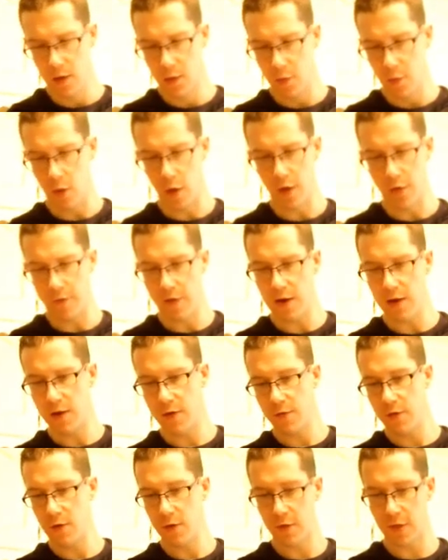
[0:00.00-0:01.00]
Well, if any
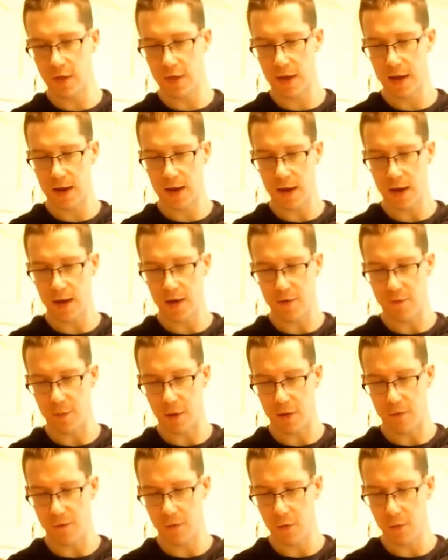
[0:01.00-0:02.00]
of you have seen any of
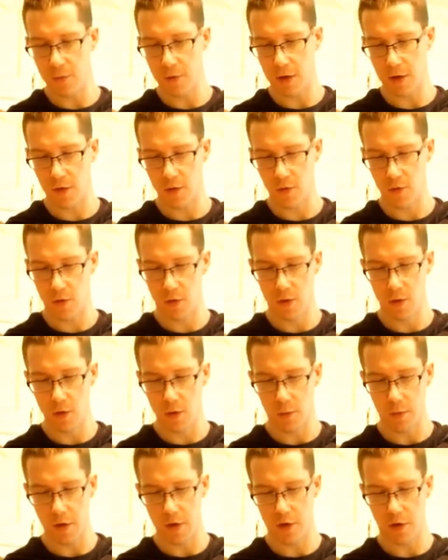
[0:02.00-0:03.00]
my food pictures, you
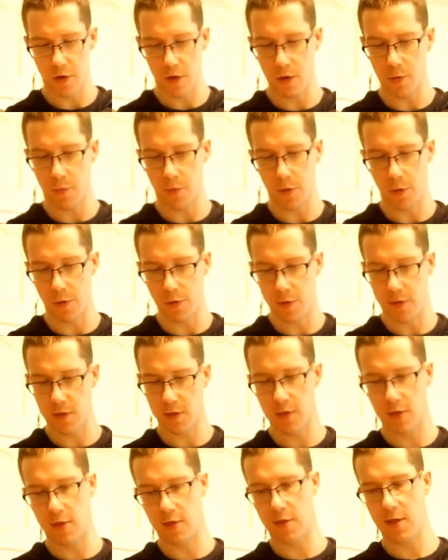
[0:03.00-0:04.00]
know my junk bowls.
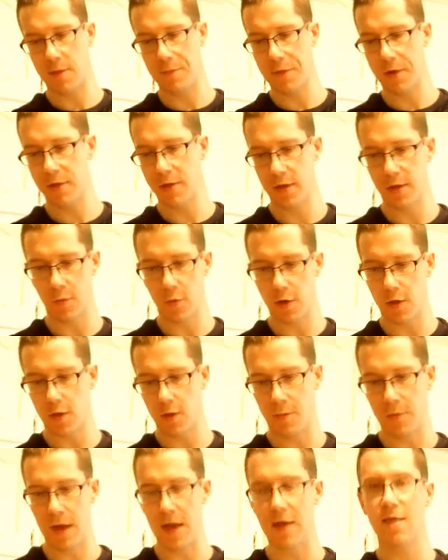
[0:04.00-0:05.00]
This is typically one of
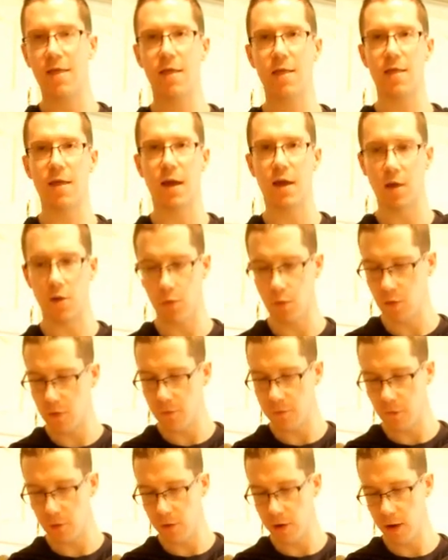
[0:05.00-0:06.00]
the bases I use
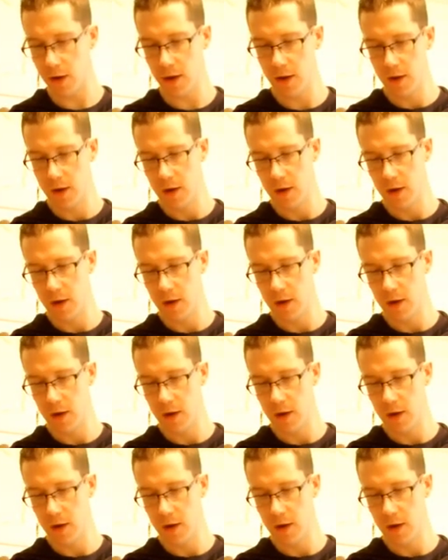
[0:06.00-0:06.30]
for it.